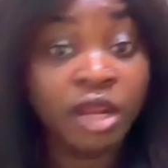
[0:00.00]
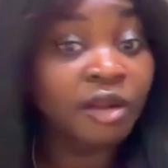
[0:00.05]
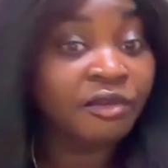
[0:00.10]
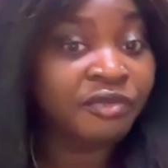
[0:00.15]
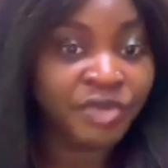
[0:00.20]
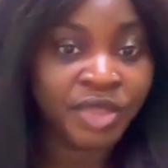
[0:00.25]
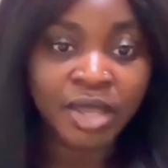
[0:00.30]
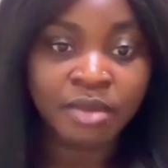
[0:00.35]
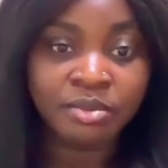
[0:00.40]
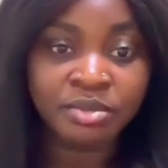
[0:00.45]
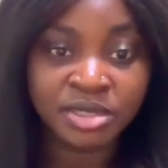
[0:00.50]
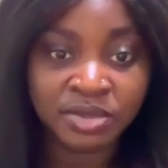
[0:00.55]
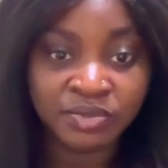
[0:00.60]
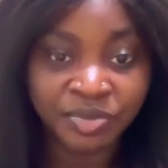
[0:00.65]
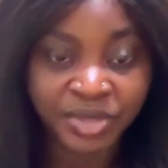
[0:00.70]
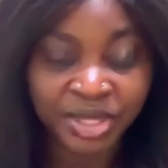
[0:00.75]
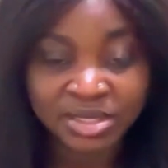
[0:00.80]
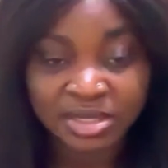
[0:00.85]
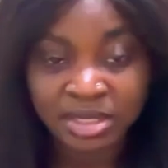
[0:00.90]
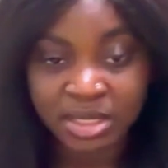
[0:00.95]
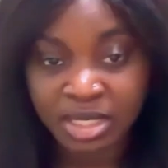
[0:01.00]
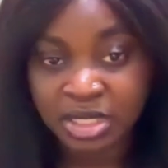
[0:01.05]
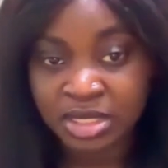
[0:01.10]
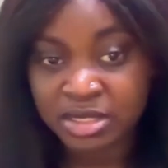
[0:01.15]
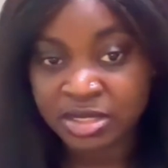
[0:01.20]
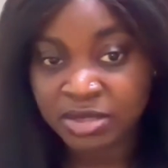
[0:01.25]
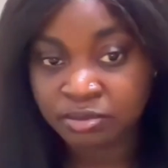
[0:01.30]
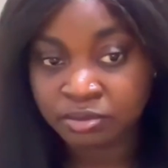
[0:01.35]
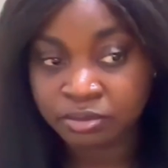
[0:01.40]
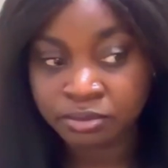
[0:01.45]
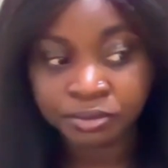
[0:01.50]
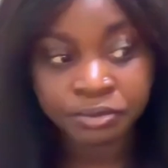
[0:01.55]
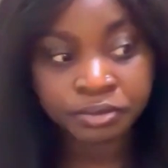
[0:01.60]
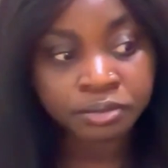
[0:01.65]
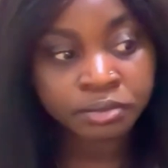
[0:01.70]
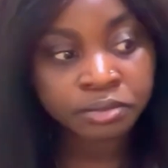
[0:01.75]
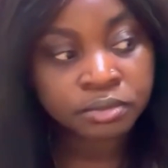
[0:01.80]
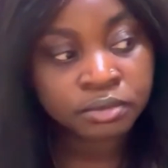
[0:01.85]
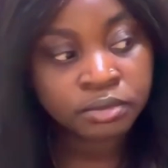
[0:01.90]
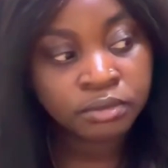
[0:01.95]
of times, that's the case.
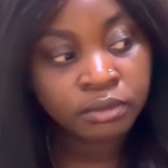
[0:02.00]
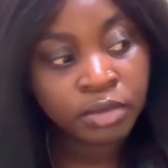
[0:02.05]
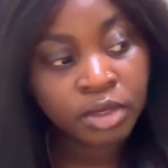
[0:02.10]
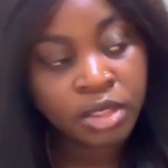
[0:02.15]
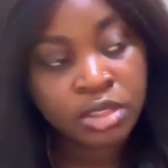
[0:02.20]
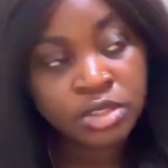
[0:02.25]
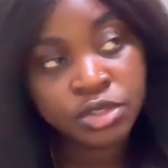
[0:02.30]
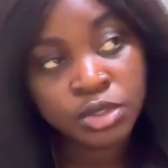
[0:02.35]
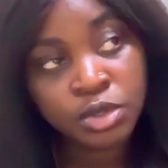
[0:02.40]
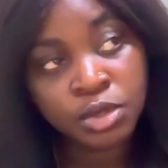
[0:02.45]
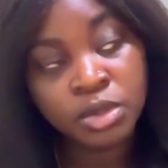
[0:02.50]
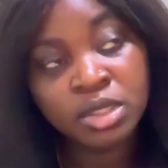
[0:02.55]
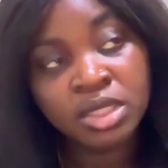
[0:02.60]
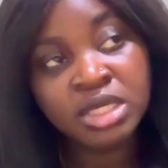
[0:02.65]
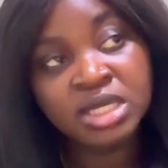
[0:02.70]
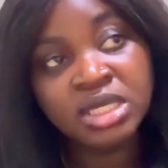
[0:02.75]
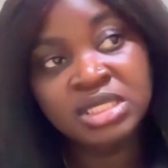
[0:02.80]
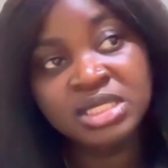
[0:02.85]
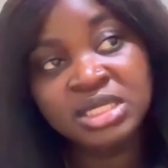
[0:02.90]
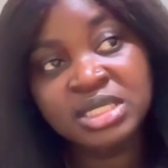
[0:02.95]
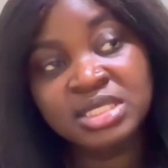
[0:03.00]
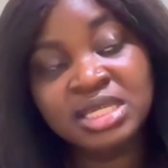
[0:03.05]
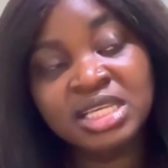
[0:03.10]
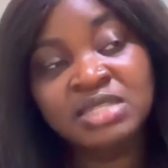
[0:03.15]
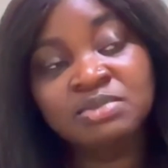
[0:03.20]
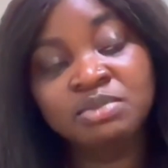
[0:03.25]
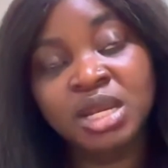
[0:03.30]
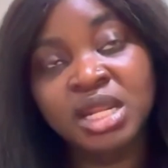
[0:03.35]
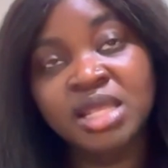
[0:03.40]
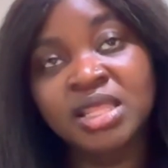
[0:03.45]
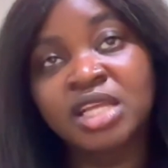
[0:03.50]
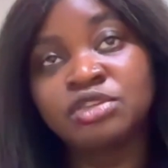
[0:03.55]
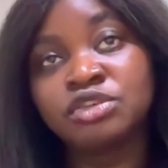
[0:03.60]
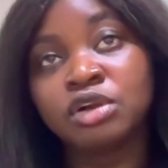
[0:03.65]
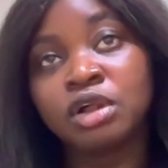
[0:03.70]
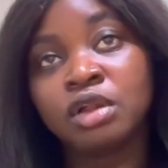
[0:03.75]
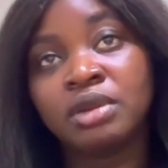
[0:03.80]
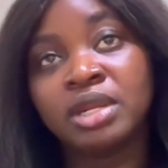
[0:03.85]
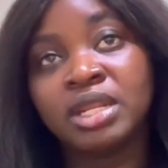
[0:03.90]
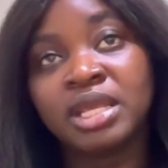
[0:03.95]
So since that's money that you
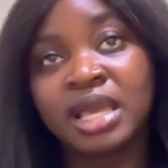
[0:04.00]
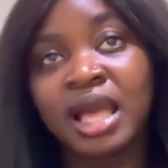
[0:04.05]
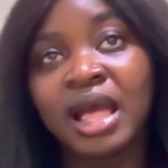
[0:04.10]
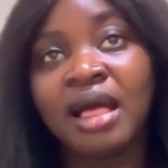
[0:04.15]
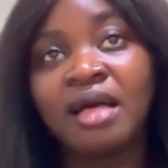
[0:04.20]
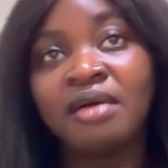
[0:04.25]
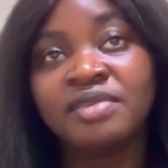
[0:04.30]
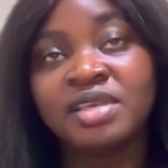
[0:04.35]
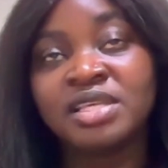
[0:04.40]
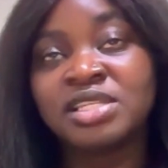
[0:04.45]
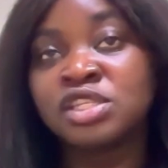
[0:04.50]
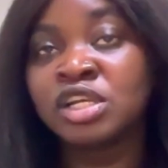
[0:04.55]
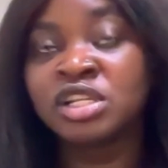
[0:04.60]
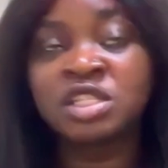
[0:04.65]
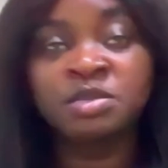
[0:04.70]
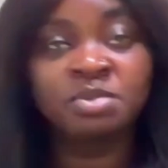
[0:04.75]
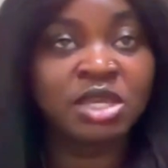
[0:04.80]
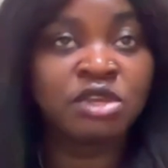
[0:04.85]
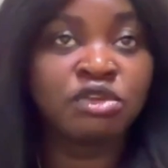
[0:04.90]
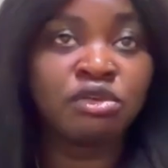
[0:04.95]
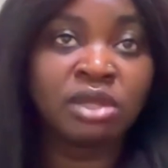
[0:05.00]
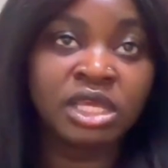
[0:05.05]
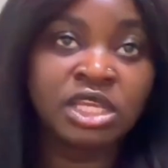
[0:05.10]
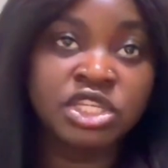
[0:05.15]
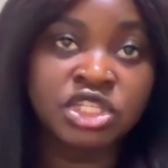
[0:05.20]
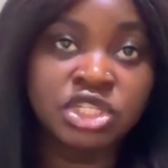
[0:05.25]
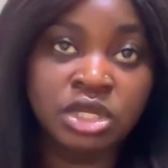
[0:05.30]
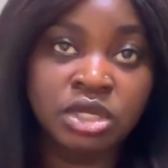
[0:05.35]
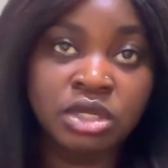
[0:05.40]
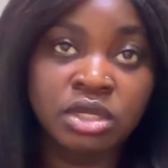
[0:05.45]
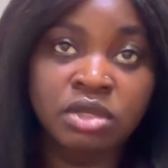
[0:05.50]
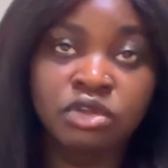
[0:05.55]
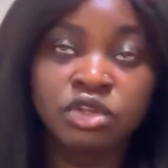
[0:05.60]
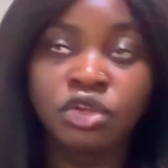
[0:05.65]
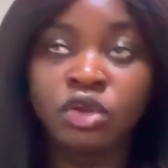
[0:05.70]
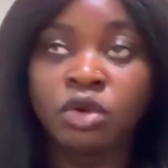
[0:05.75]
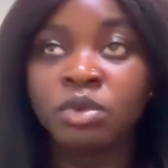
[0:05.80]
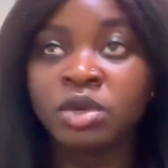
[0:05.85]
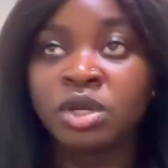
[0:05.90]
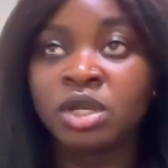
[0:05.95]
already have, it's not speculation.
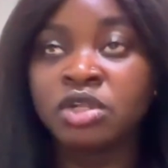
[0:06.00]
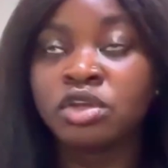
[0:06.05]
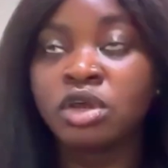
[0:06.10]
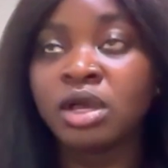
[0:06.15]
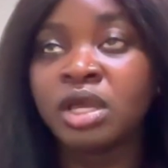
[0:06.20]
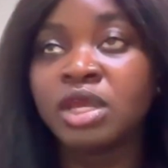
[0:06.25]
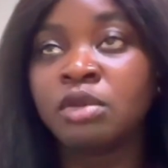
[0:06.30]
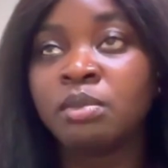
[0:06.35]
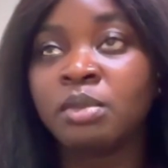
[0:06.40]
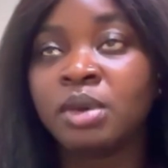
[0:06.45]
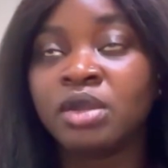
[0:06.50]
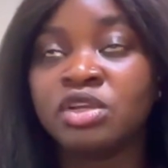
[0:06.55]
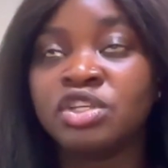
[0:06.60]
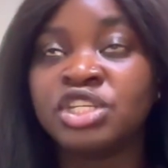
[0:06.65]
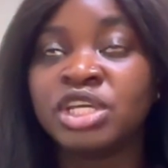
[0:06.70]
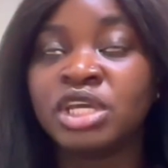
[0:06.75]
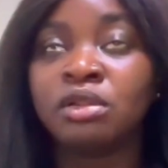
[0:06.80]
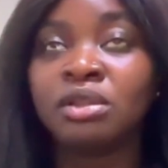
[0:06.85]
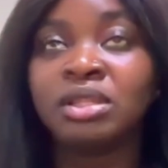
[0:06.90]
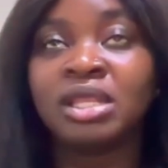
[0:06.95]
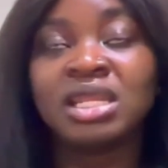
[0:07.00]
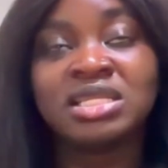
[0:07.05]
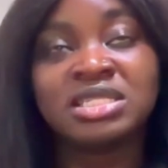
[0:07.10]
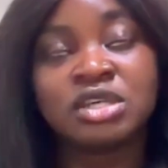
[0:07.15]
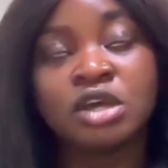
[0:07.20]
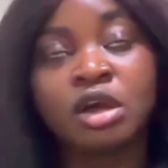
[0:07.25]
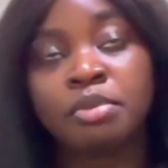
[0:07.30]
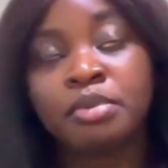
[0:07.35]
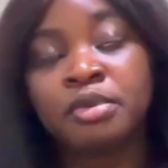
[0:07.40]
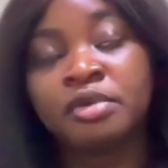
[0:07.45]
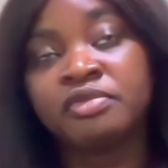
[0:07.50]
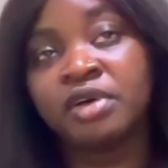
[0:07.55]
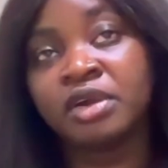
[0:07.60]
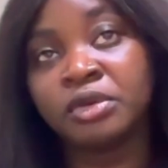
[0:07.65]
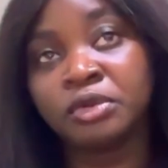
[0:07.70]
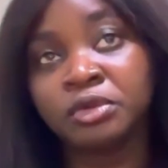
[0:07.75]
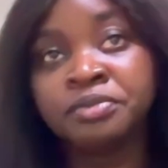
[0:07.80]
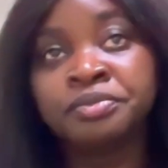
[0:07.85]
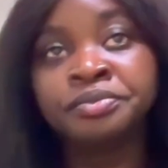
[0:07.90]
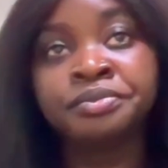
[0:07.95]
We're not talking about a channel that is the upper
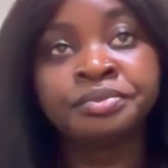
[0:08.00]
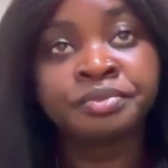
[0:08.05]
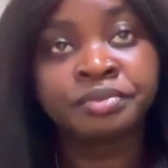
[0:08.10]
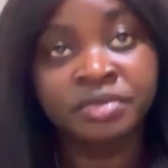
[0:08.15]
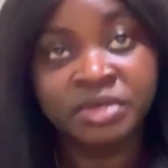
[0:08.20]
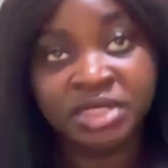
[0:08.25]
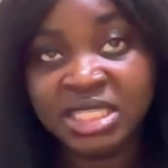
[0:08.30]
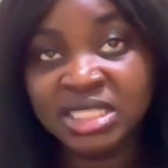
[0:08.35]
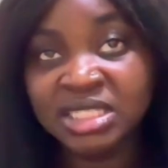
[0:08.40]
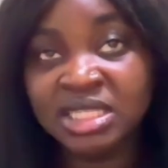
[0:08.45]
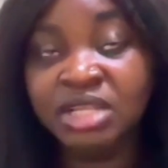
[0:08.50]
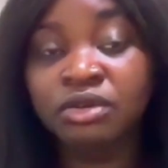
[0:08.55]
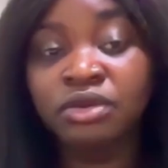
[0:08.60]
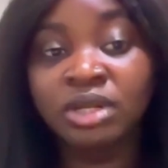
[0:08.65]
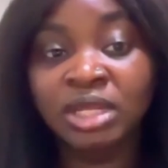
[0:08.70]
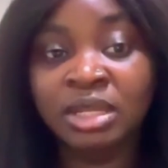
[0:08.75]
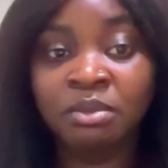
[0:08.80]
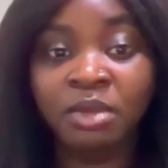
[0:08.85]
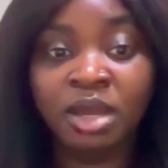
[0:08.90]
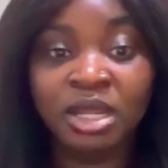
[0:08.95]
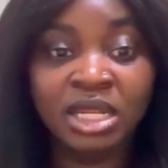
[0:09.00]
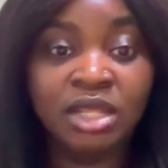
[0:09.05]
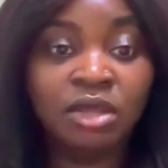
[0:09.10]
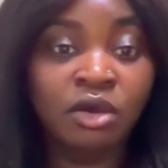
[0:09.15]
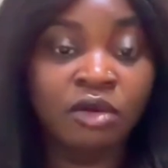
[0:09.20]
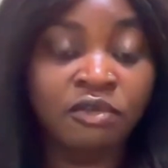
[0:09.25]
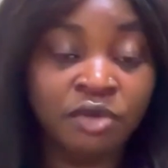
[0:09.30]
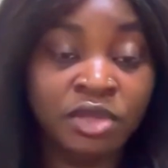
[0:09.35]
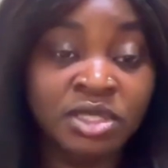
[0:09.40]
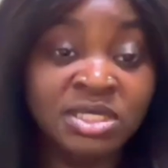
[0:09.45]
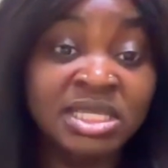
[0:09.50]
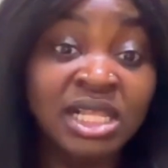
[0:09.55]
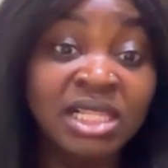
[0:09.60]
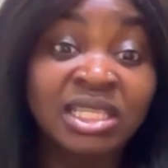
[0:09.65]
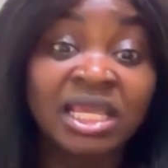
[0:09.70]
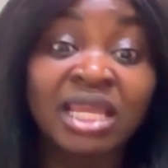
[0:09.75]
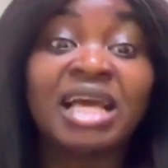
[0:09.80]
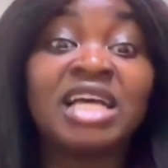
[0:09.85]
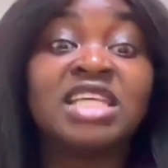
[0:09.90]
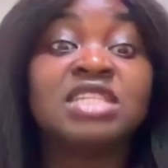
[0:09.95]
funnel. It's literally money of a sale
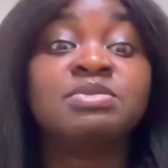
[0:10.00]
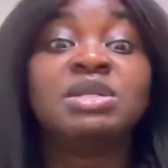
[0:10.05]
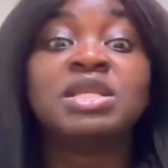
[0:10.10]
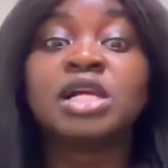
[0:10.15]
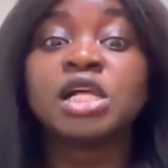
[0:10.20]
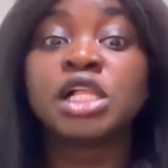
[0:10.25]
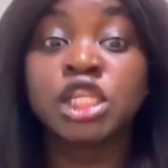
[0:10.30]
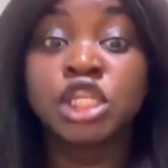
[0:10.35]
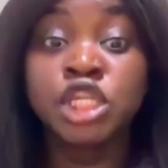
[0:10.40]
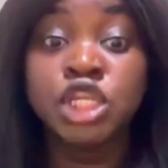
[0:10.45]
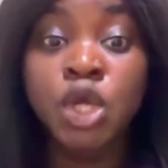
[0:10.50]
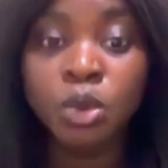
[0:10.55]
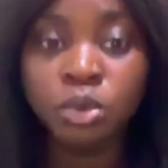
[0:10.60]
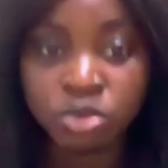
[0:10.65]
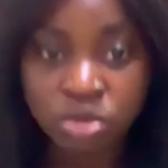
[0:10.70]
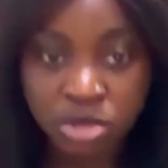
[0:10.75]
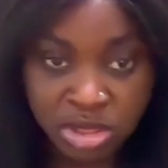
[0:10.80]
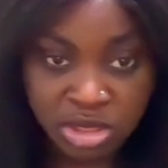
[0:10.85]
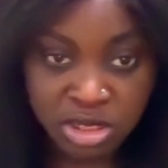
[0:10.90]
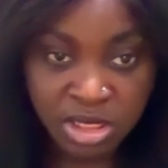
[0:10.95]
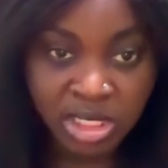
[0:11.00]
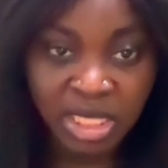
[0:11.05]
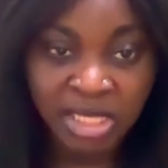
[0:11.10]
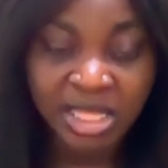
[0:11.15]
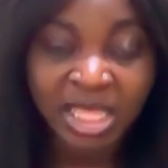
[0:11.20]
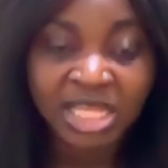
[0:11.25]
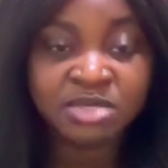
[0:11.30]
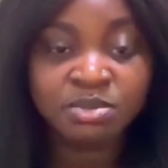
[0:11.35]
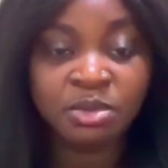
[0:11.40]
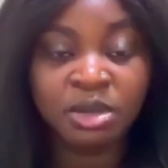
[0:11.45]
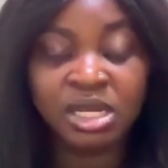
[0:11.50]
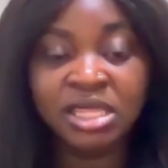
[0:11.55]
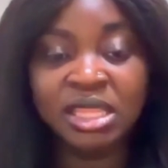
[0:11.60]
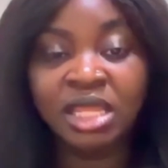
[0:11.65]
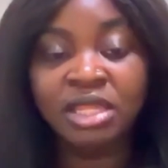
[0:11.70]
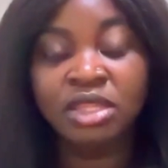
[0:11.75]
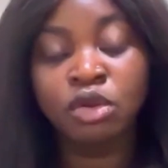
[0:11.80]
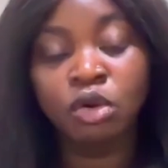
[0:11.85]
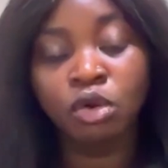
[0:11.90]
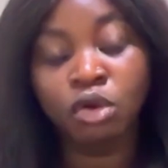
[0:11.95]
that has been closed. And that's money
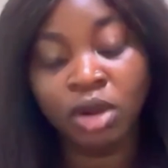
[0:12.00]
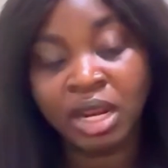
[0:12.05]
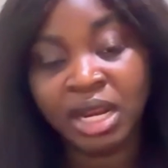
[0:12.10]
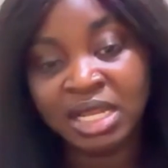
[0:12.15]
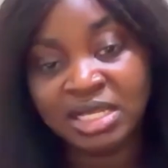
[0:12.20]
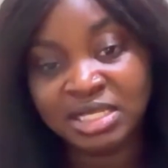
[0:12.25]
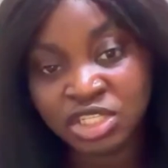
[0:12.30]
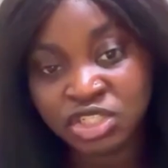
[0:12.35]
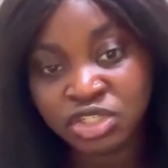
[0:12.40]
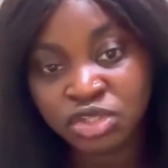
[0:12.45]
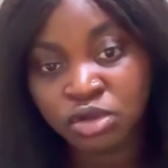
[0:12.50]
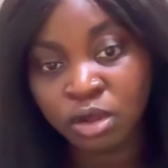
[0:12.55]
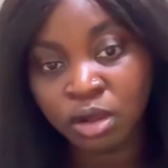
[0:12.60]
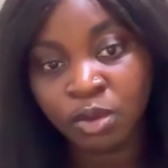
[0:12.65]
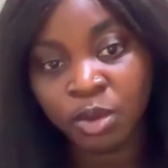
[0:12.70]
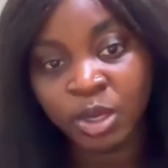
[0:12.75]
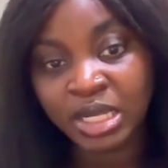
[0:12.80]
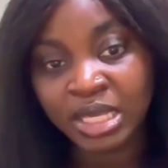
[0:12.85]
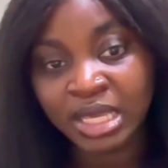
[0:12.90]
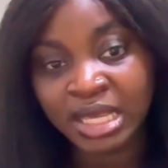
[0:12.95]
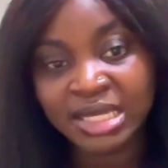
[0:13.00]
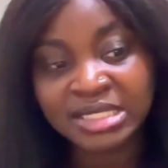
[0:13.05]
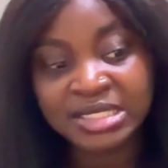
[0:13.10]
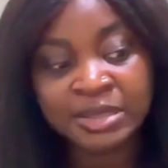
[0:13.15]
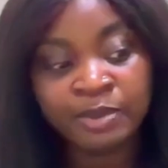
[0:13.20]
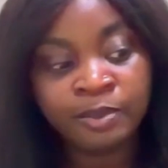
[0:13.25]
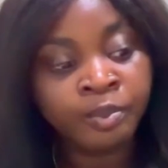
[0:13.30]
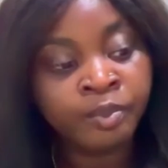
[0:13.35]
that the organization already has.